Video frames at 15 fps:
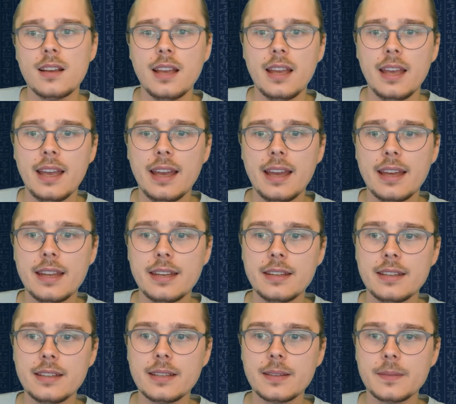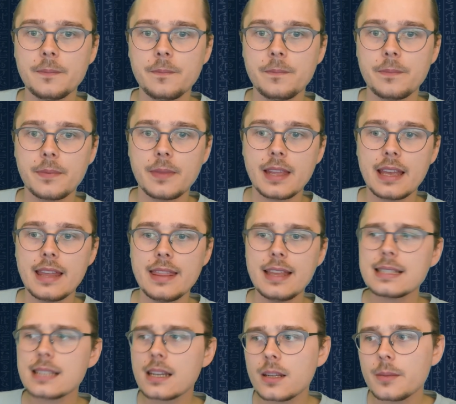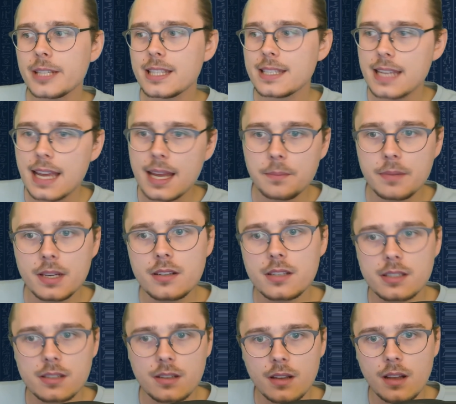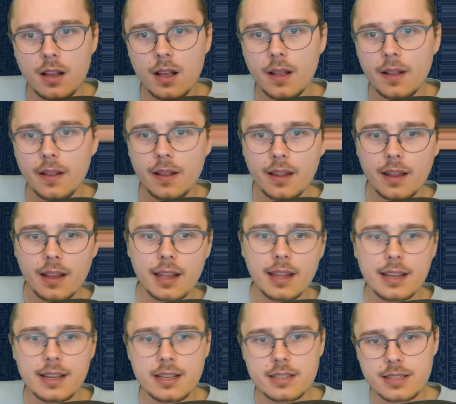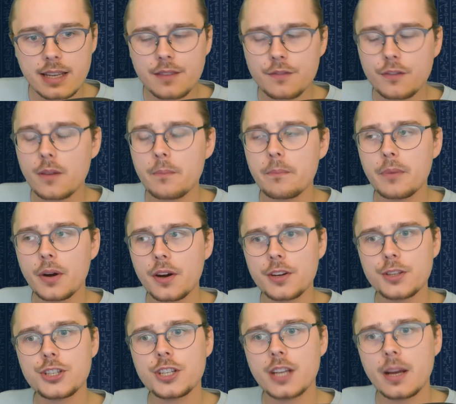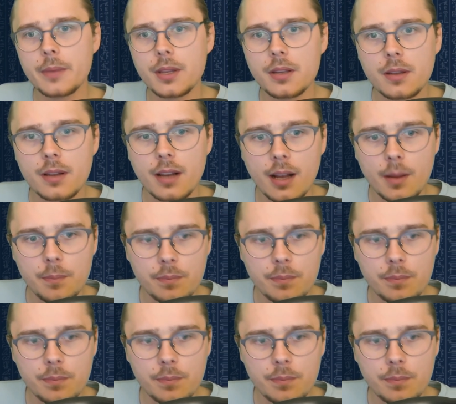And that's a little bit sad because aside from Purge, Yummy up